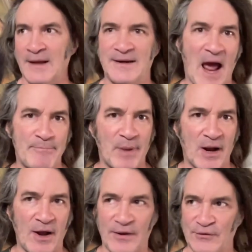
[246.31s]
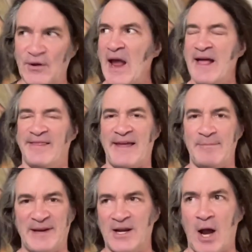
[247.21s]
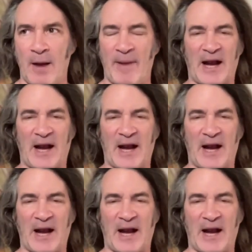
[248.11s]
not because they become